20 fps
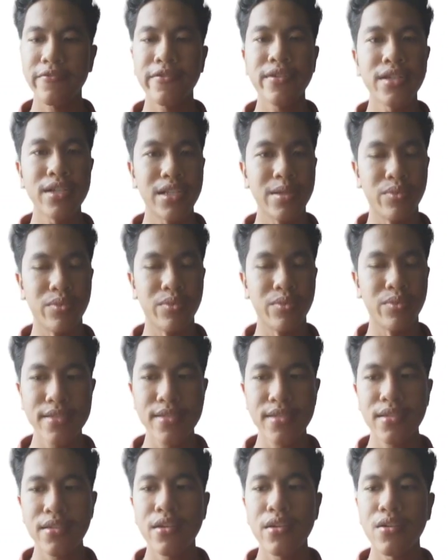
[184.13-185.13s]
for early
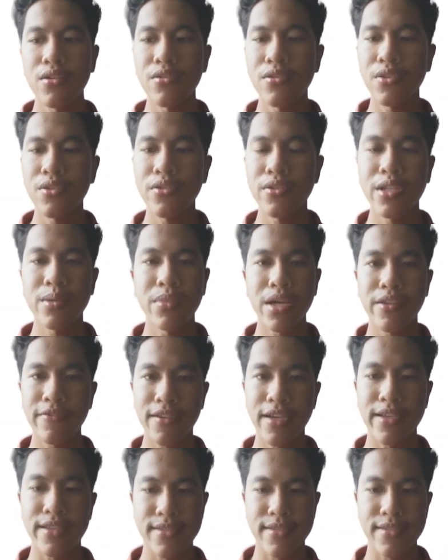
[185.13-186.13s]
bookings or low demand
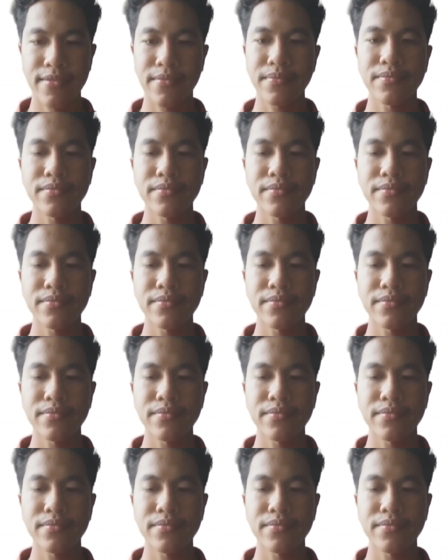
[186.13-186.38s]
flights.